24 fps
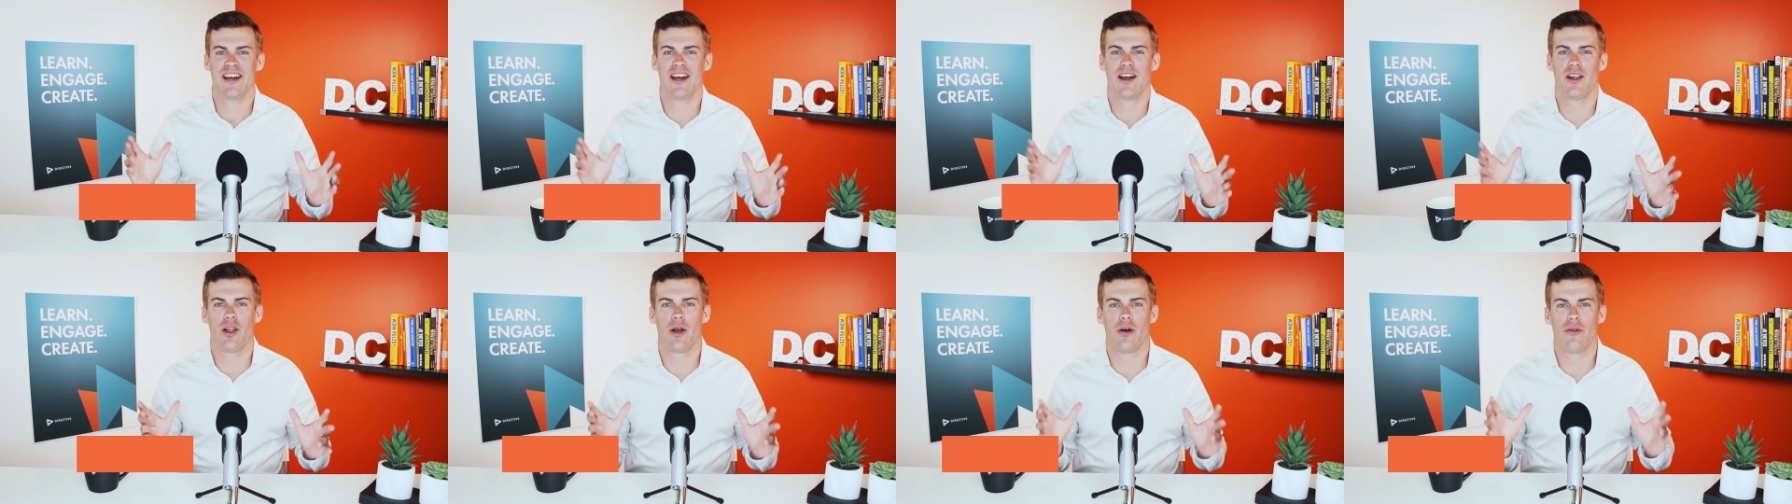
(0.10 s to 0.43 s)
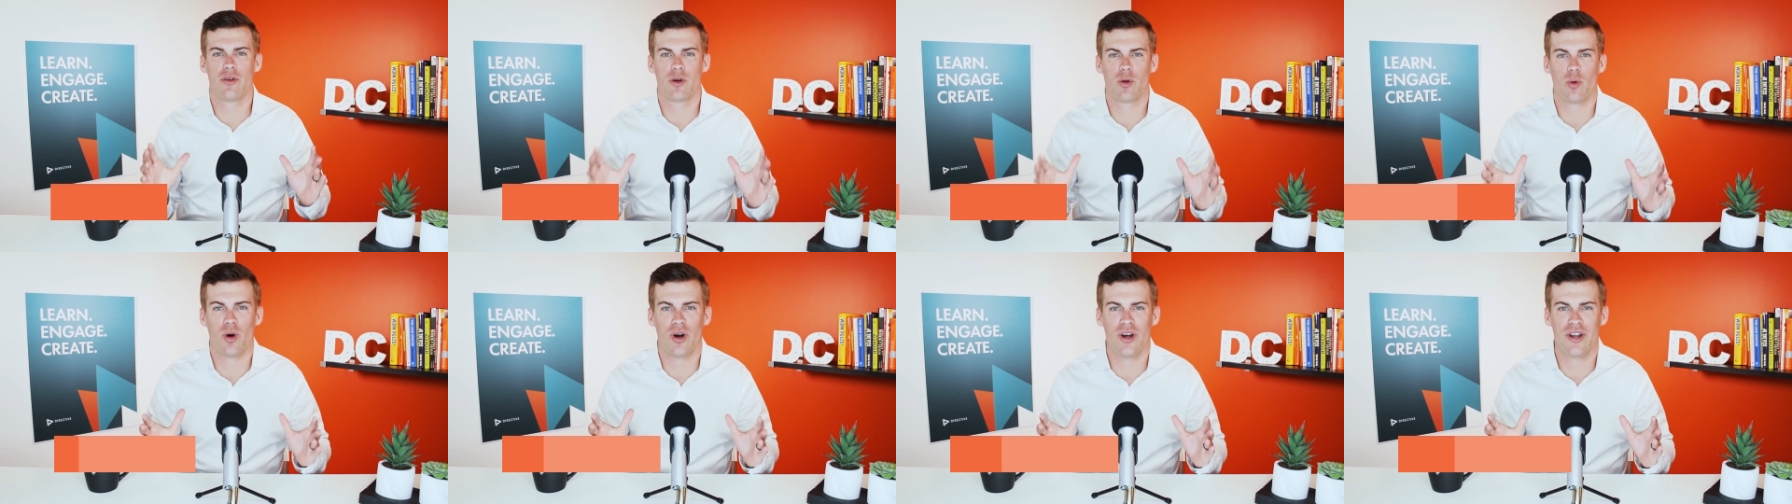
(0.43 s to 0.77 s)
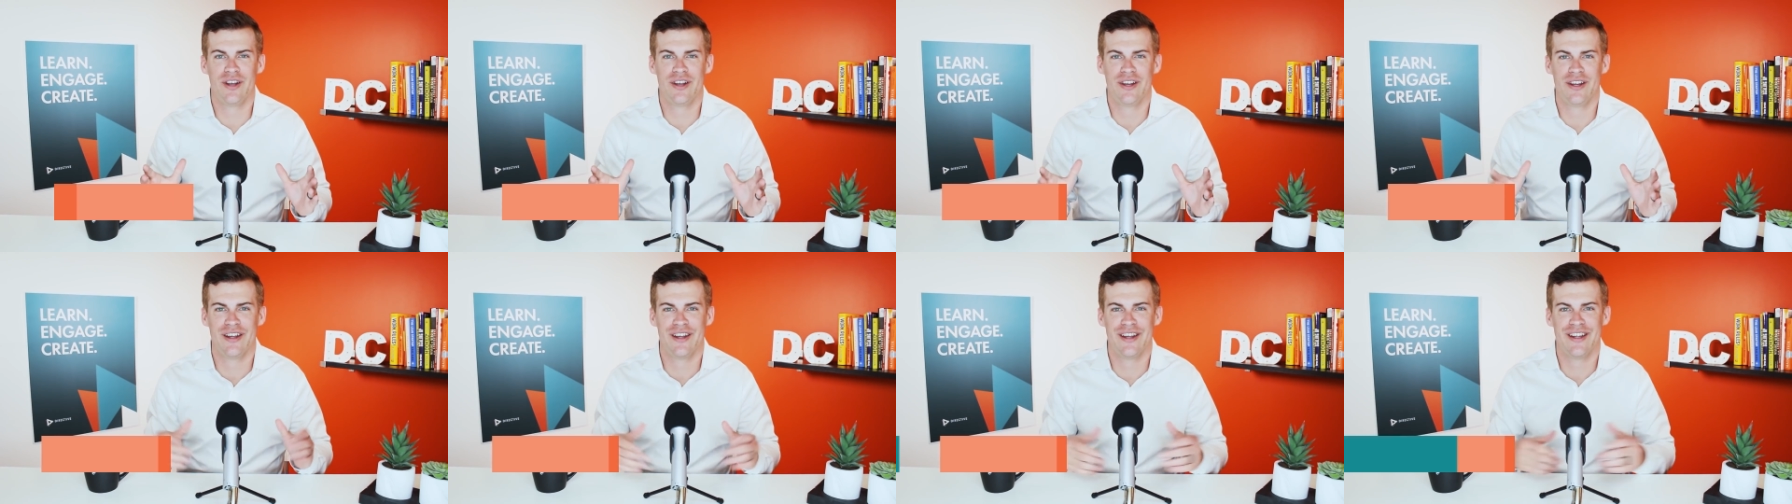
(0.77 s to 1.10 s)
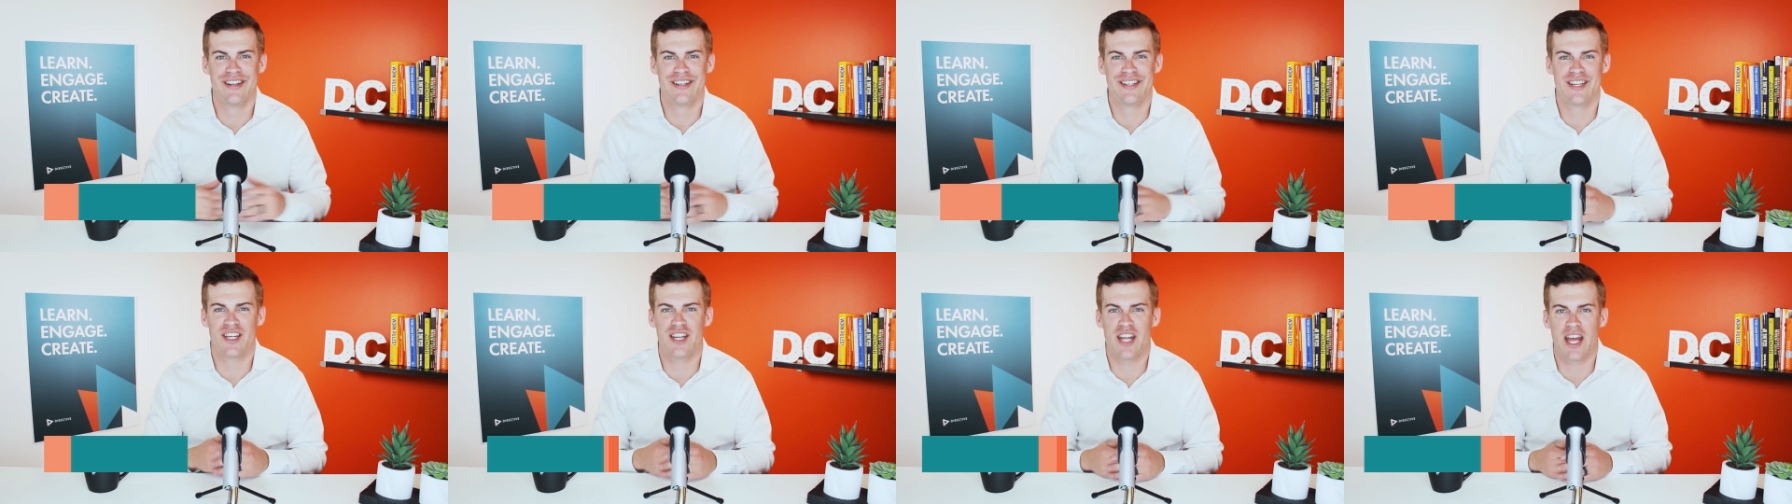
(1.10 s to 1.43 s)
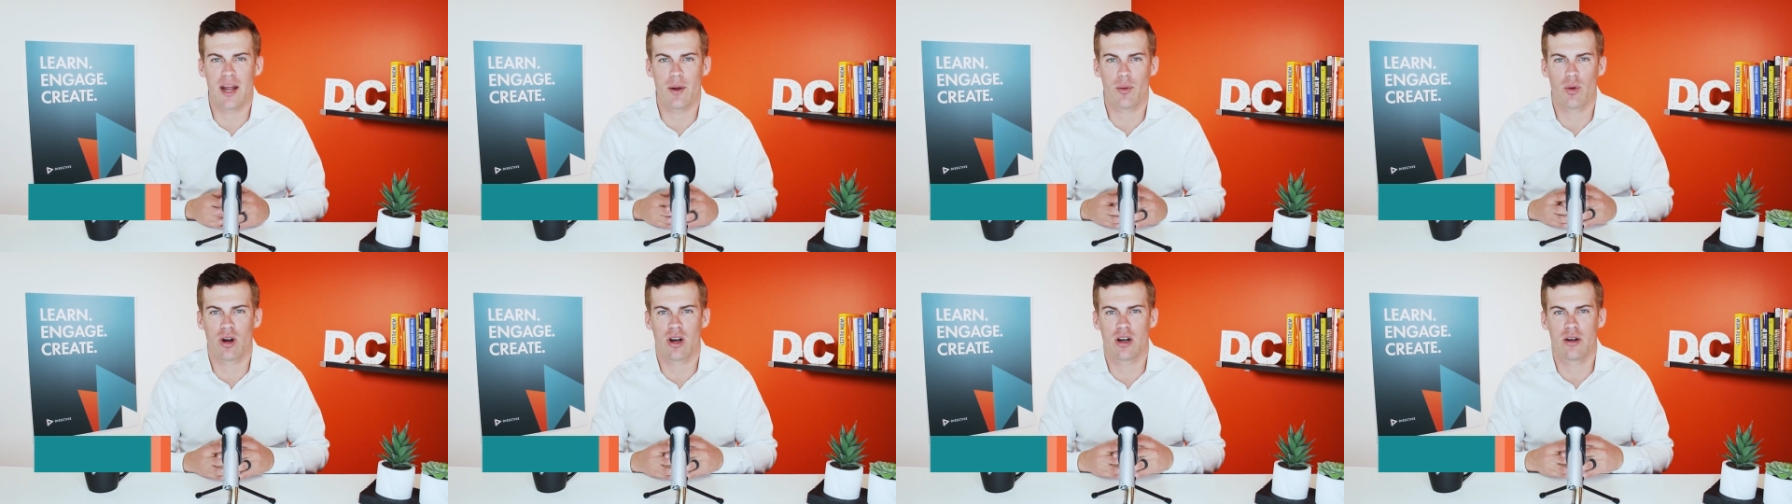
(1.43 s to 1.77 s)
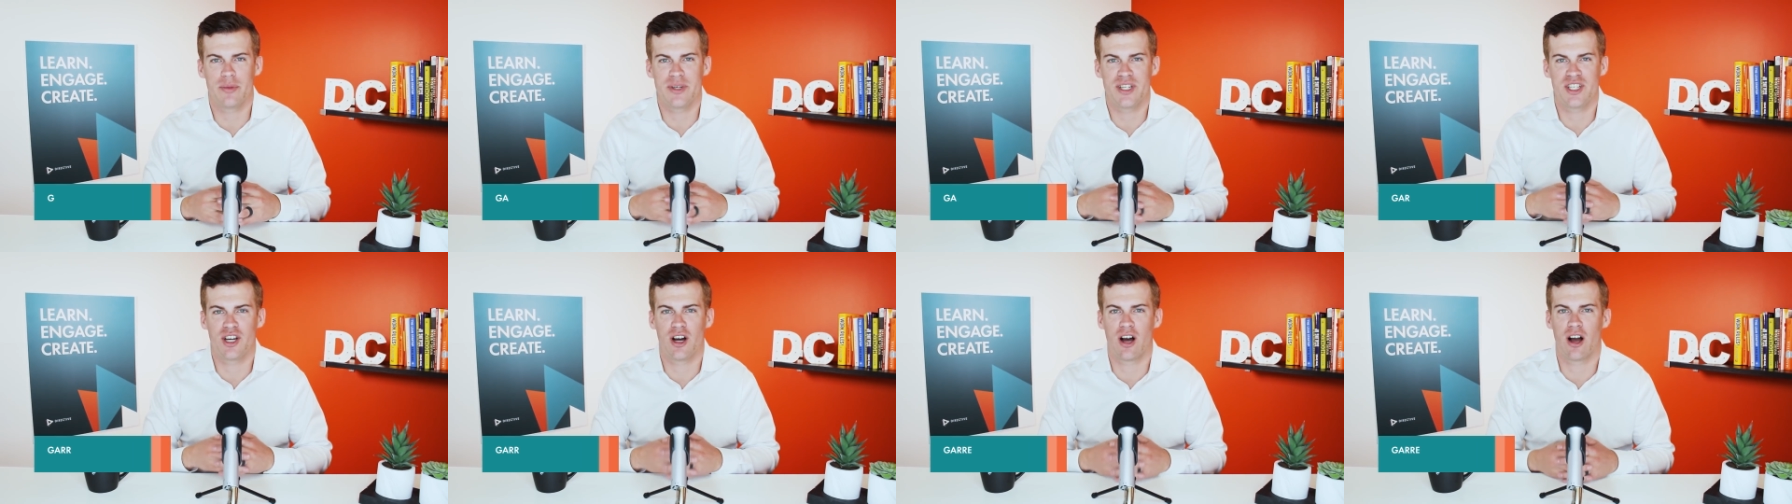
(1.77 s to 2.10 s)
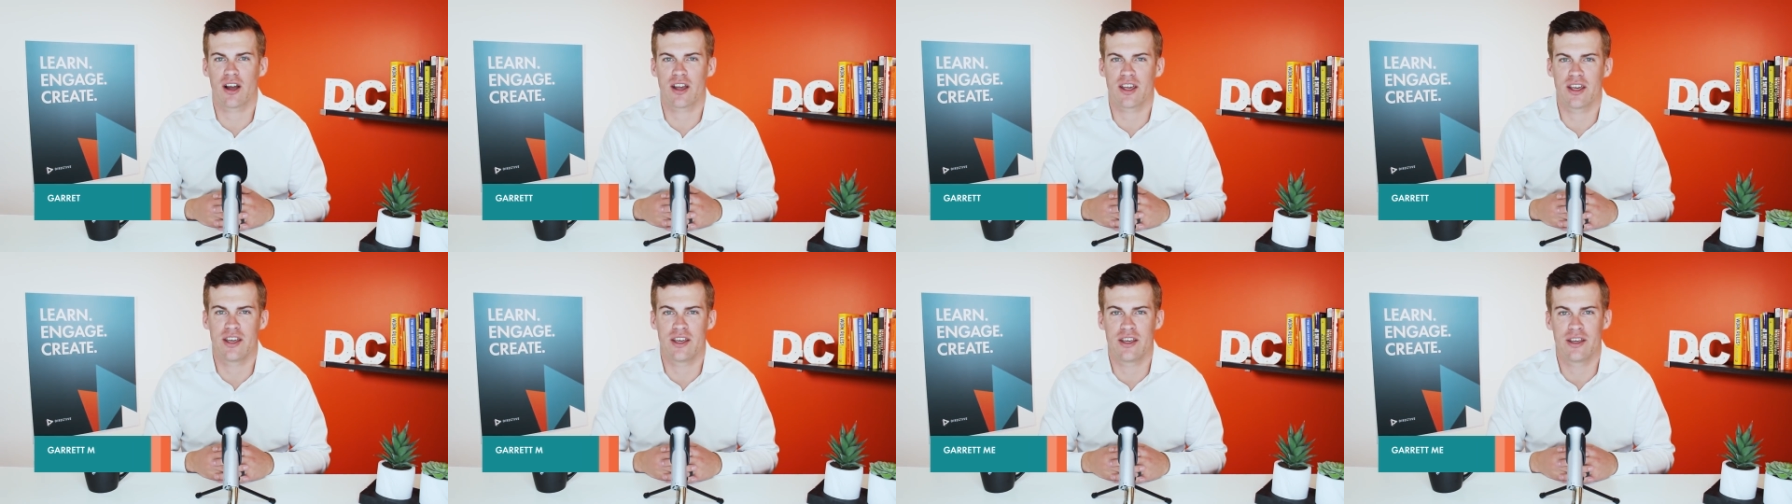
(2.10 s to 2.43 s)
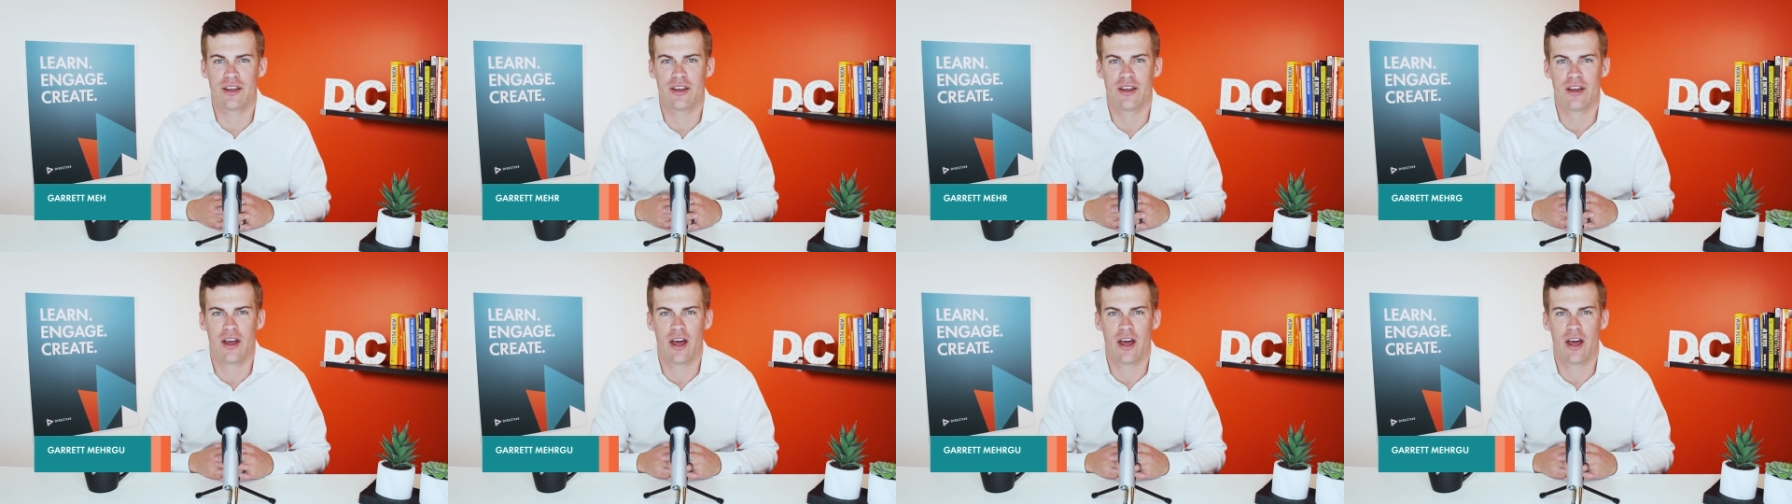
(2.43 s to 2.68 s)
Hello everyone. Today we're going to be talking